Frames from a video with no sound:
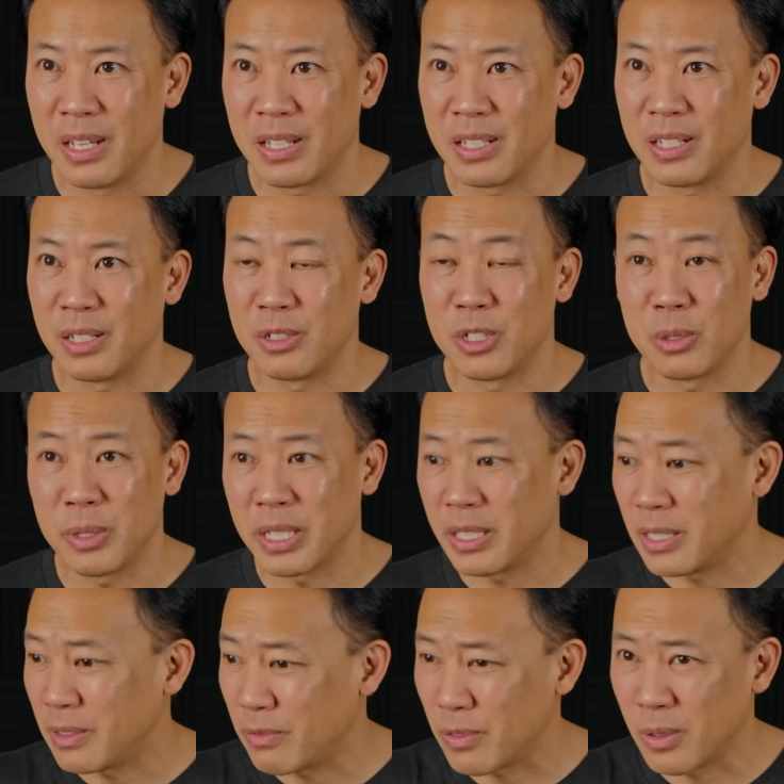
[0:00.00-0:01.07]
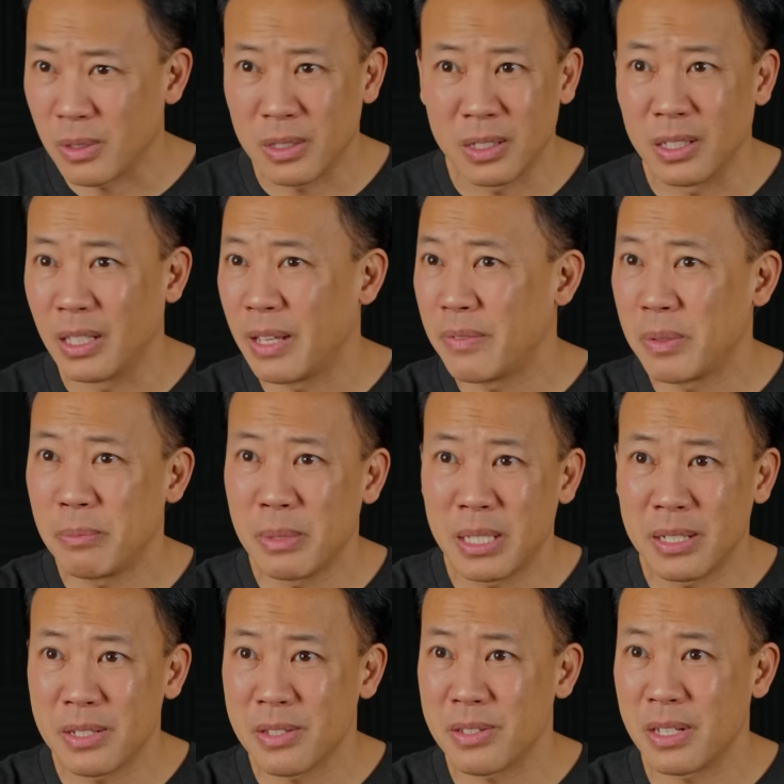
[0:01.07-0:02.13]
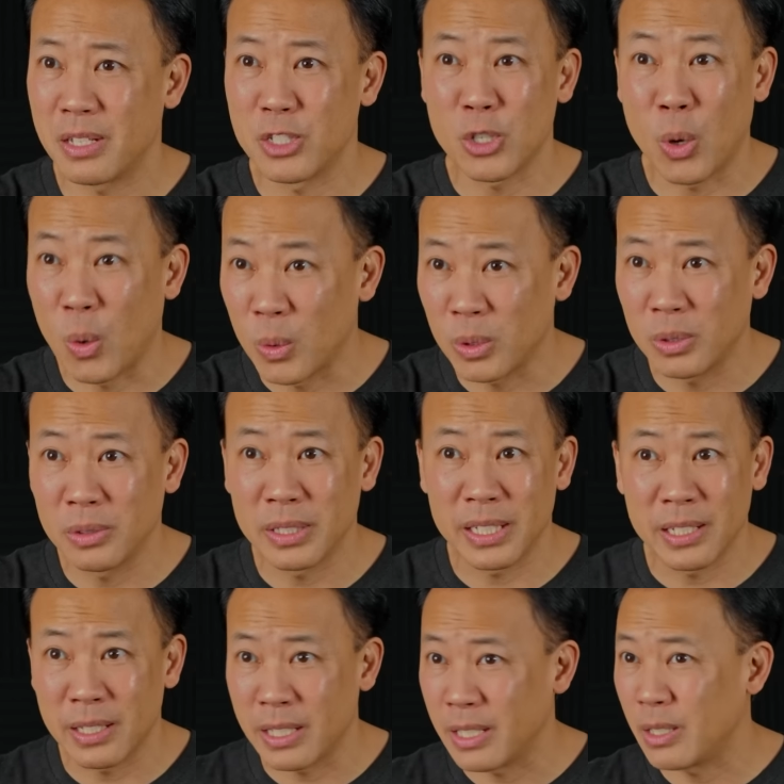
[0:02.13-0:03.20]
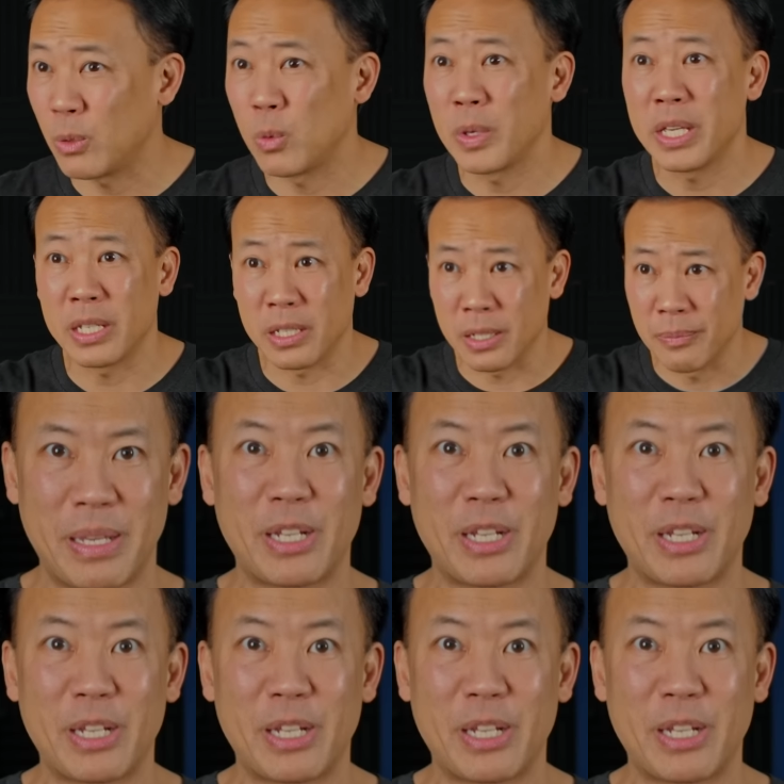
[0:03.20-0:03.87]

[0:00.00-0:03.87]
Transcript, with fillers: You know, doing it for 11 minutes uh, total in, in a week.